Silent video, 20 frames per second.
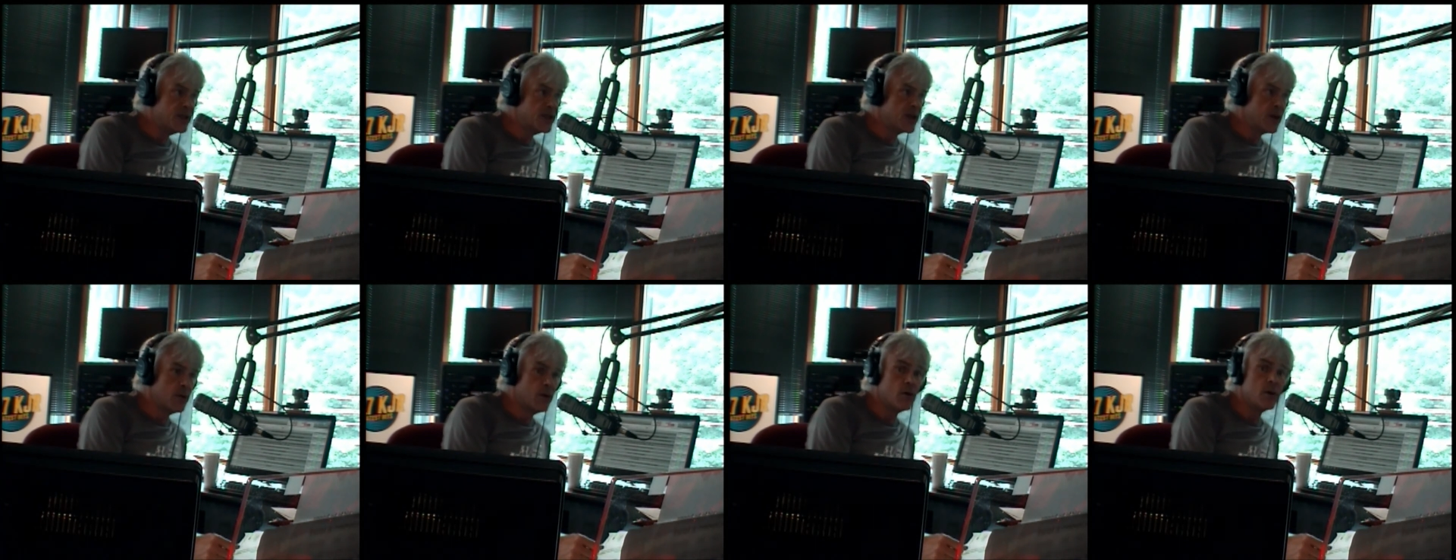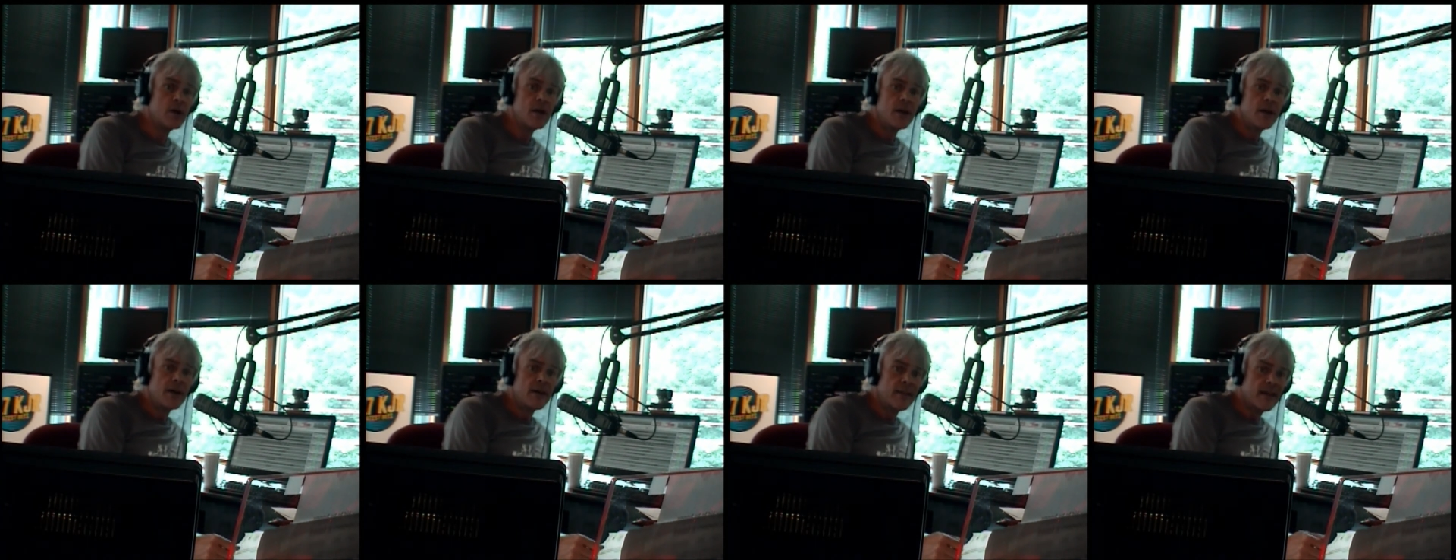So
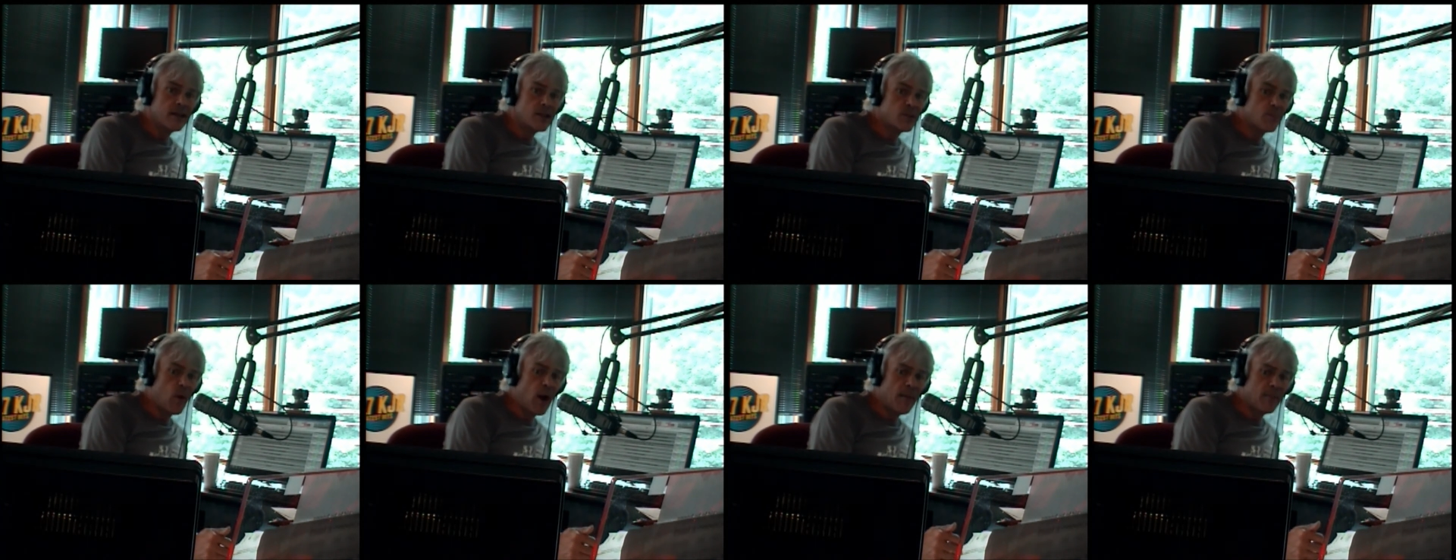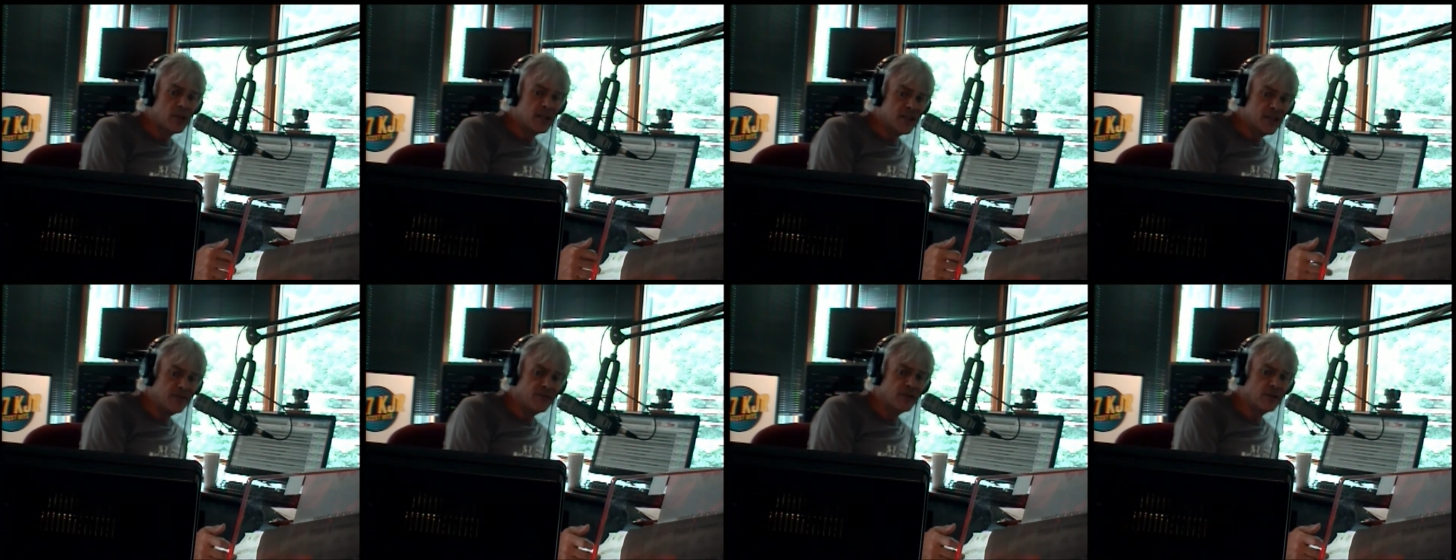there's probably
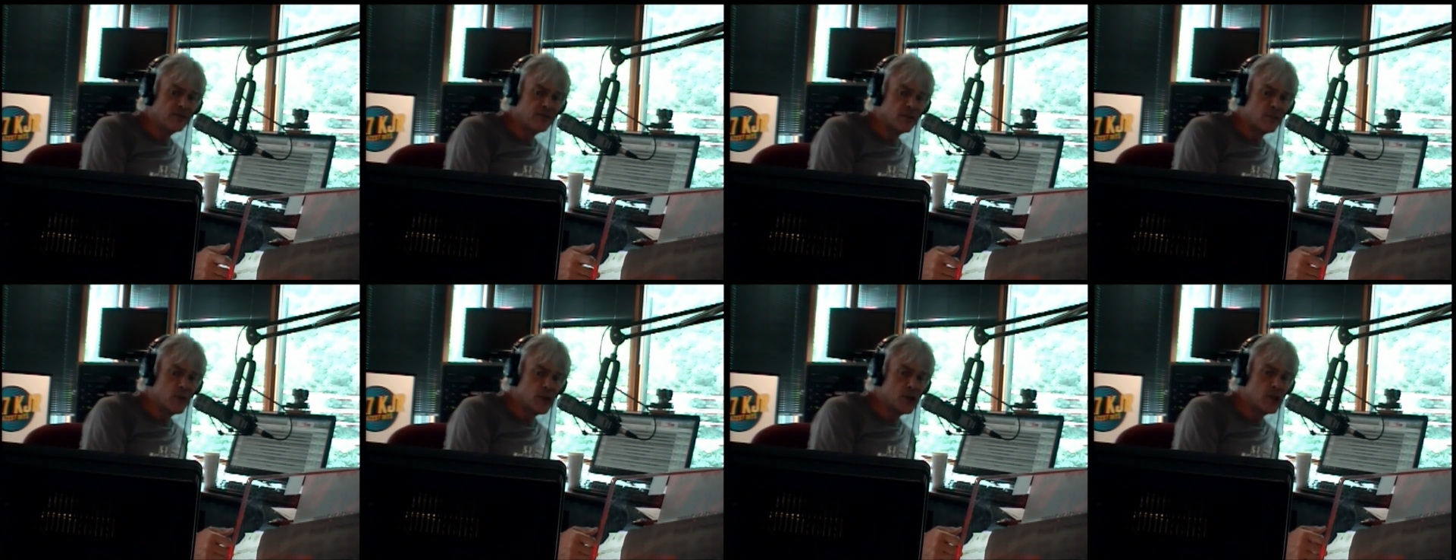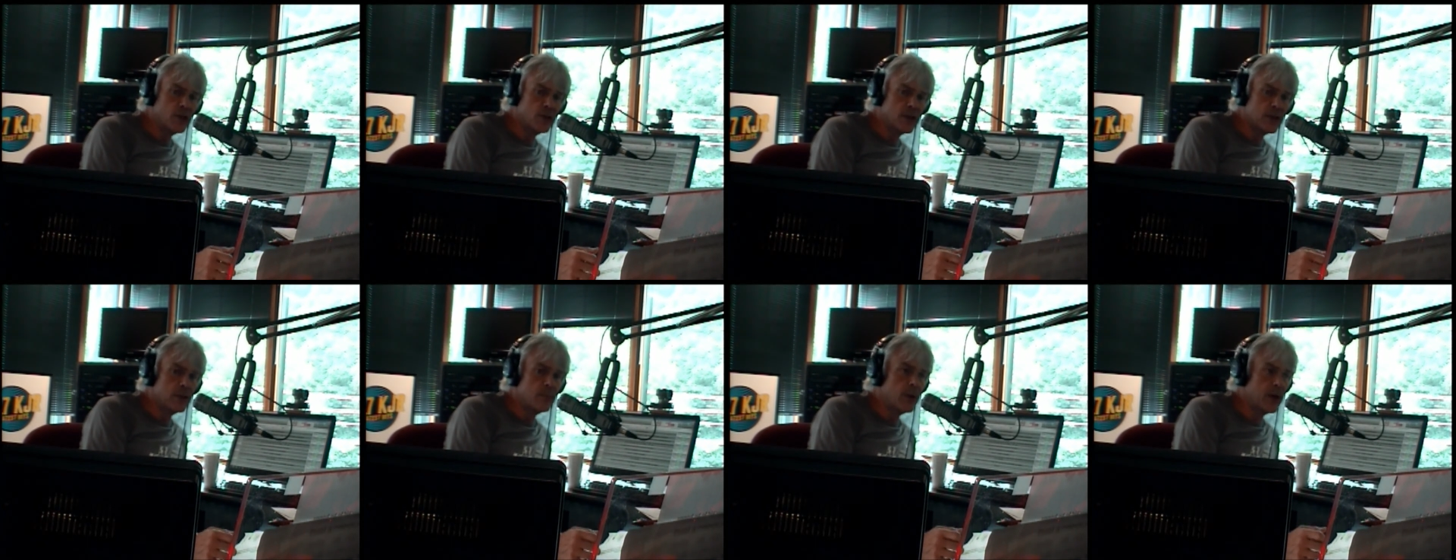different from what you
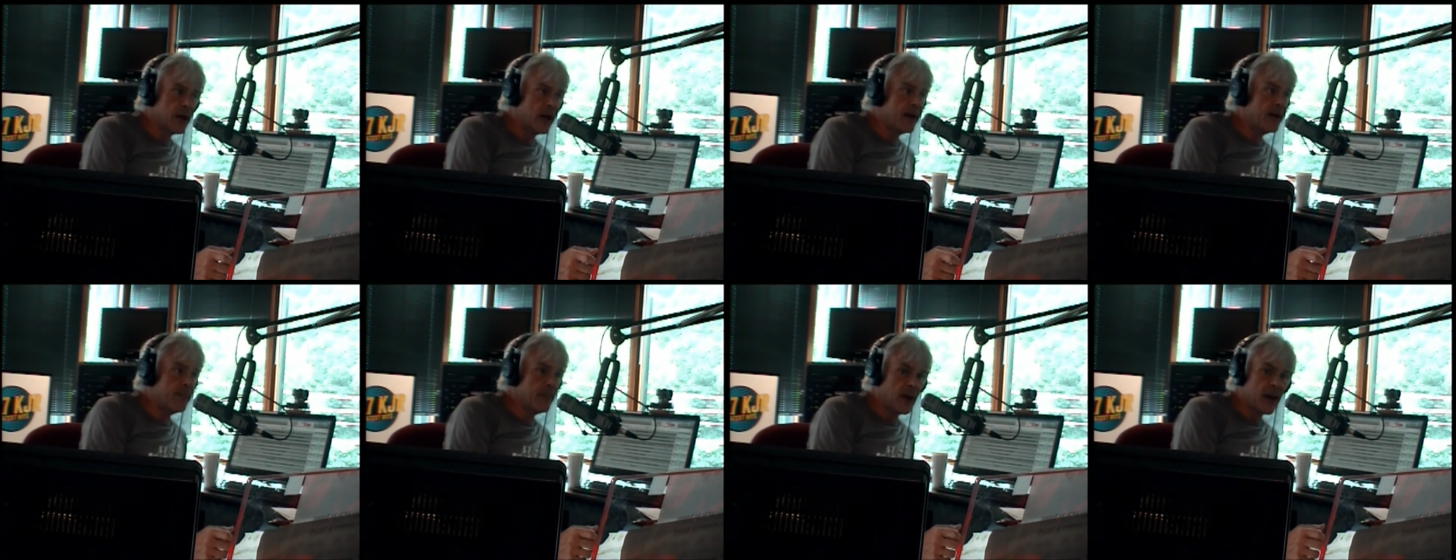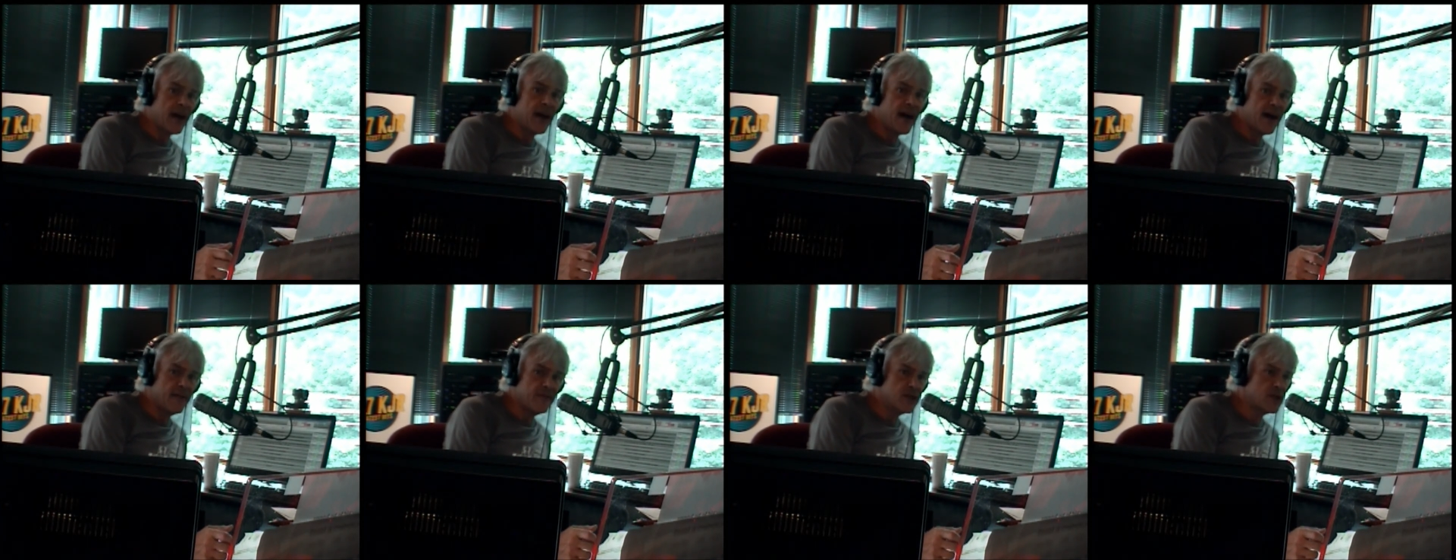do, but I
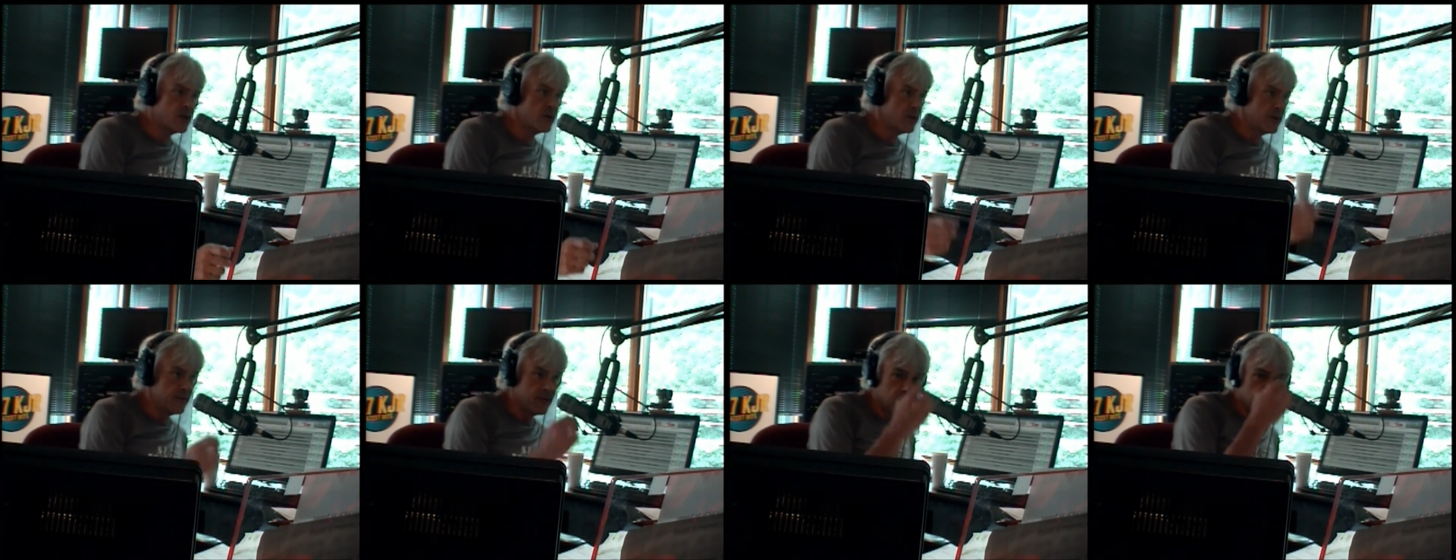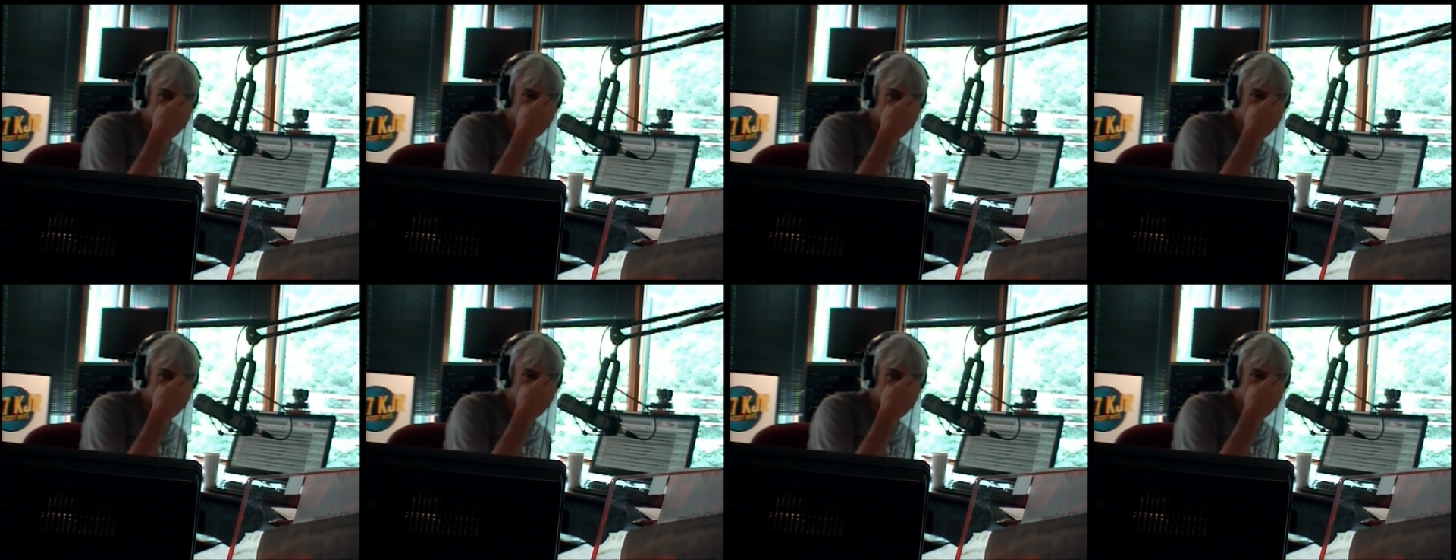have a sort of